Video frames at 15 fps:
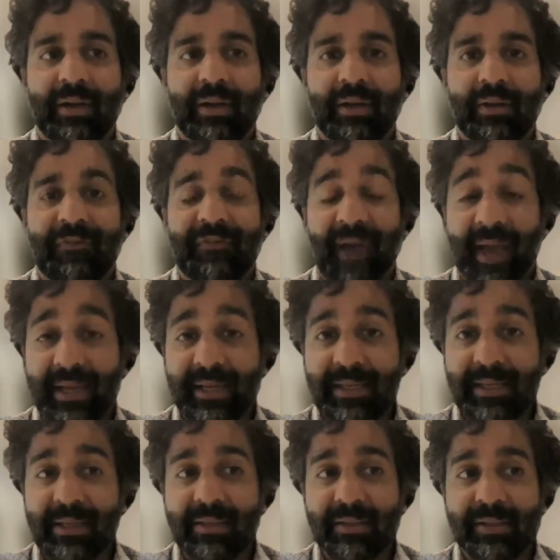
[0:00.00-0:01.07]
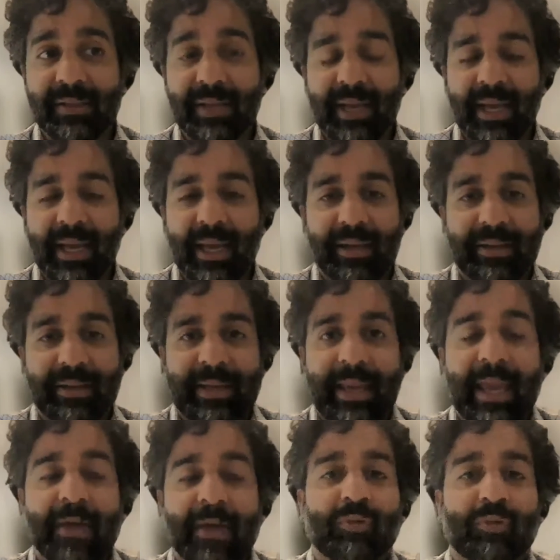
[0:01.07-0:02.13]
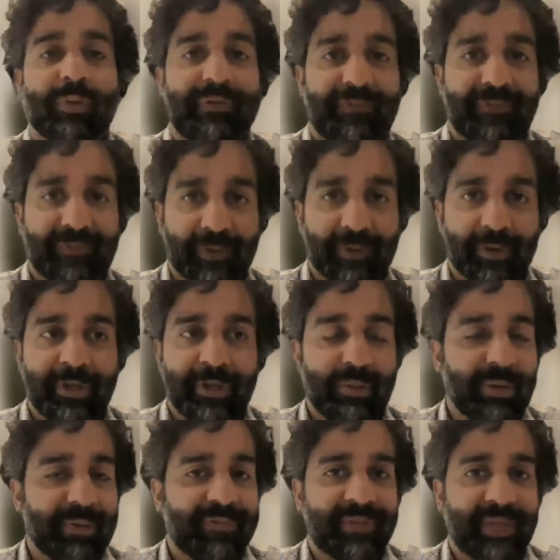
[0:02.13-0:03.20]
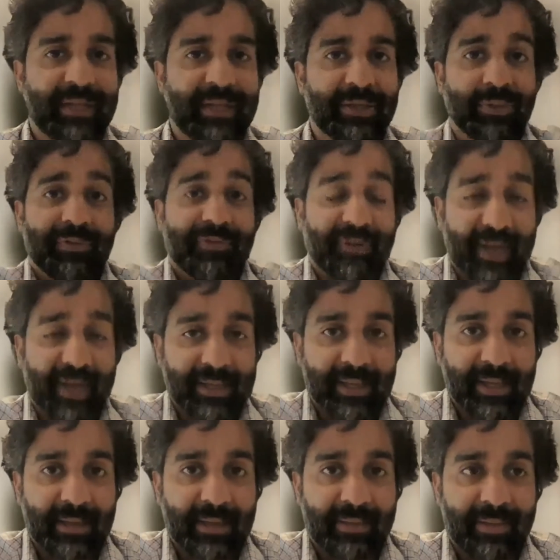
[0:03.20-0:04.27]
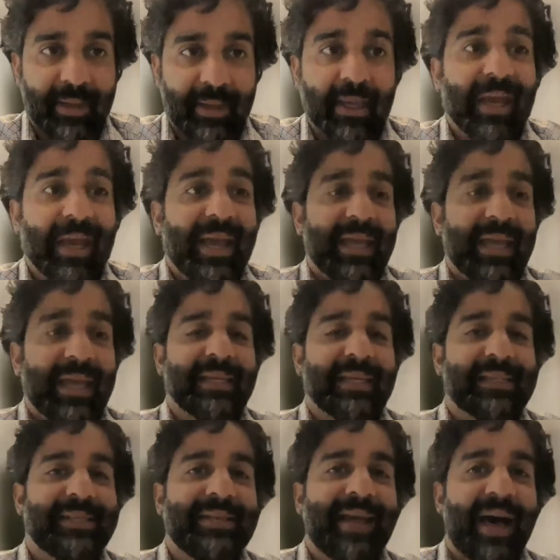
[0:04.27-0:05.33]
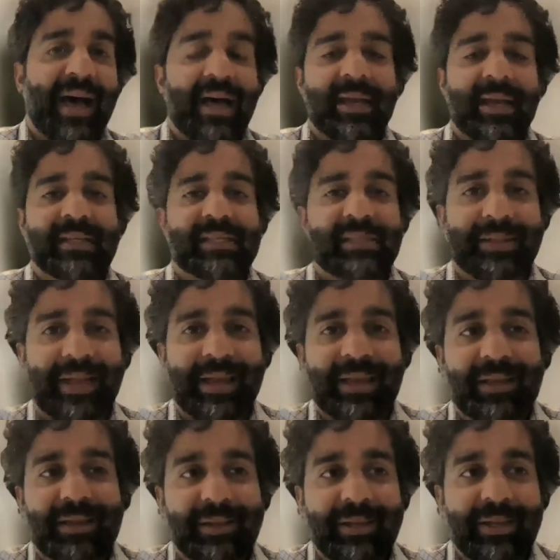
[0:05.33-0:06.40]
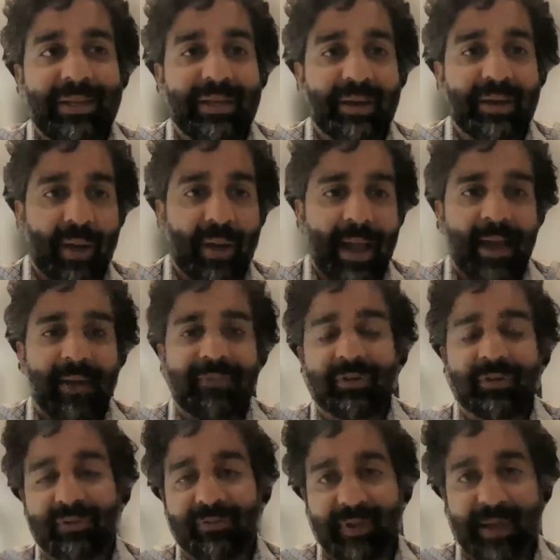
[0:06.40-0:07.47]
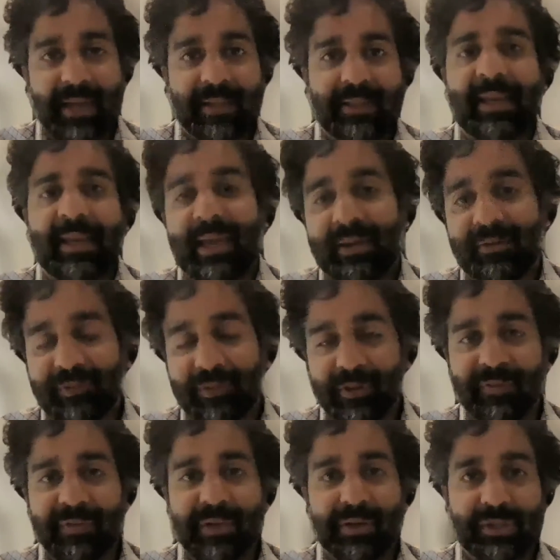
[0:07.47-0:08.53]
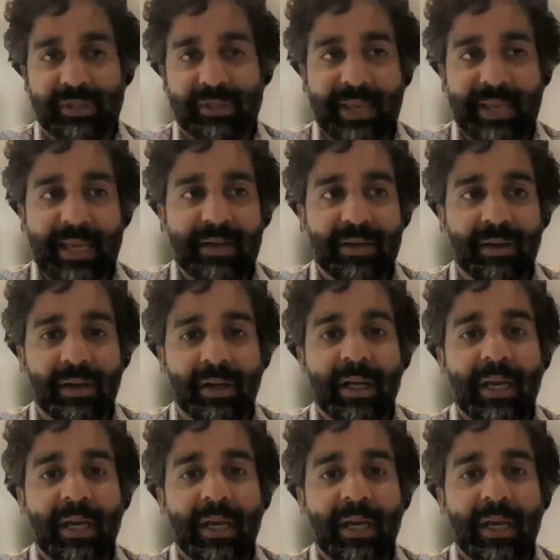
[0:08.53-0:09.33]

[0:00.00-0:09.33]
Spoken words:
findings and can refer you if they do find anything. It is not as likely, after the fact, a handful of years later,